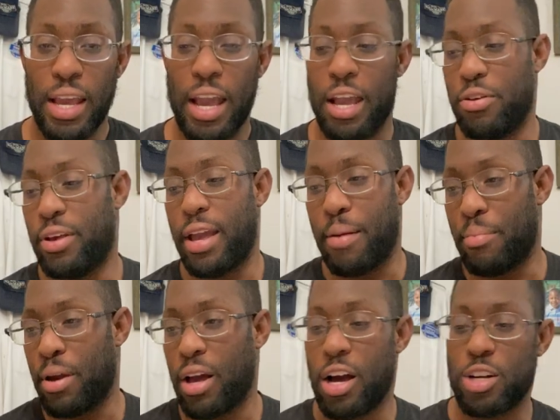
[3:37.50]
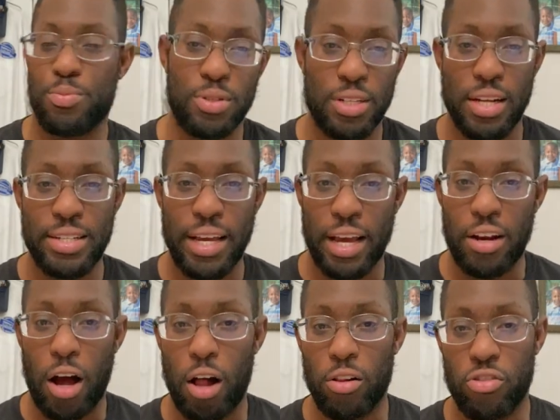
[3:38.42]
And you can't be 100%
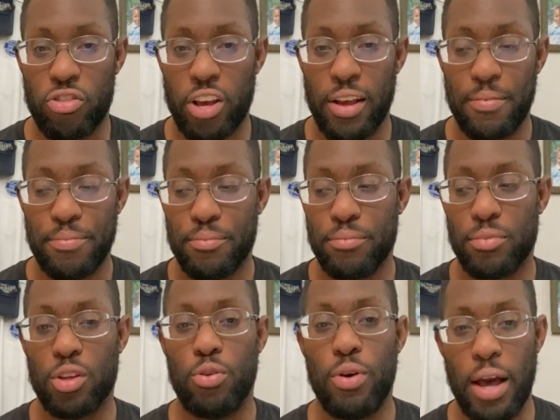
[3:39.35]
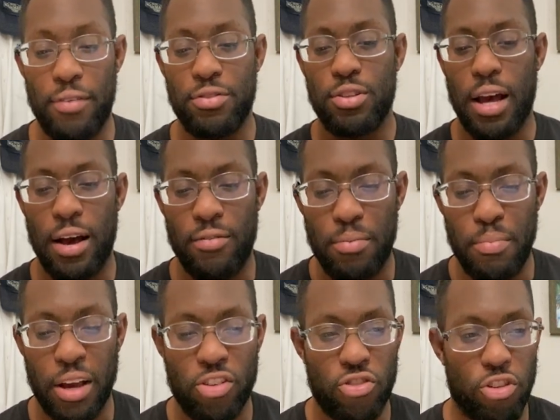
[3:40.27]
technology. You have to have a
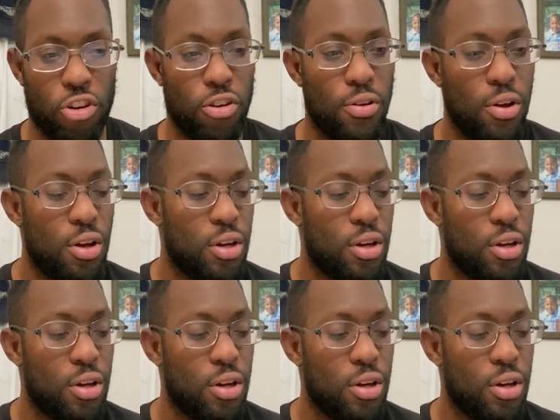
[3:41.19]
mixture.